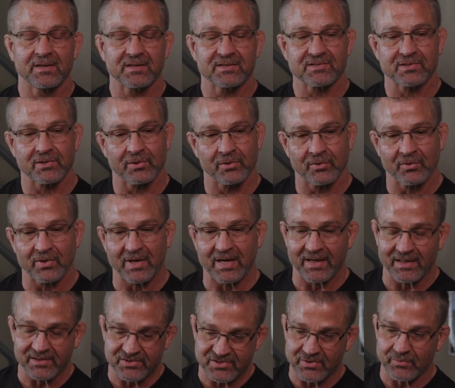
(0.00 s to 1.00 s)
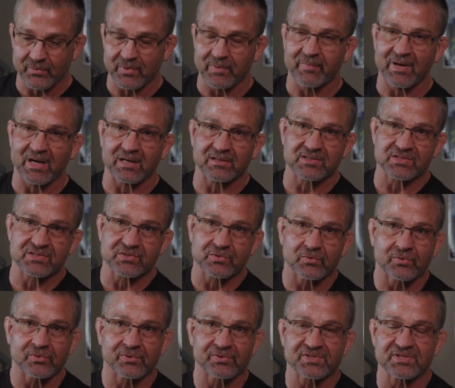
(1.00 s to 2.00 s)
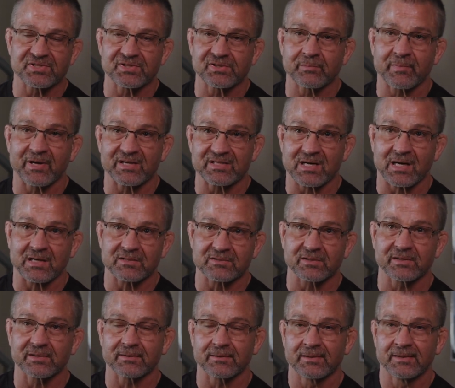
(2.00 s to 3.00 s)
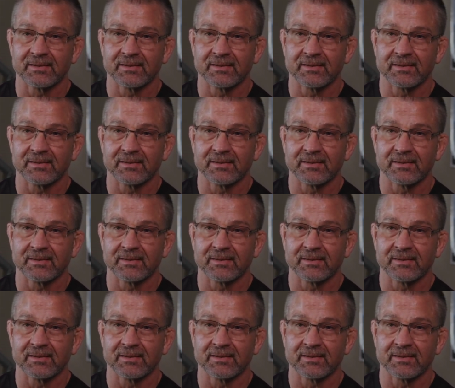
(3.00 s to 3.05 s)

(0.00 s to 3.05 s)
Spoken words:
So I actually went back to school to do my doctorate,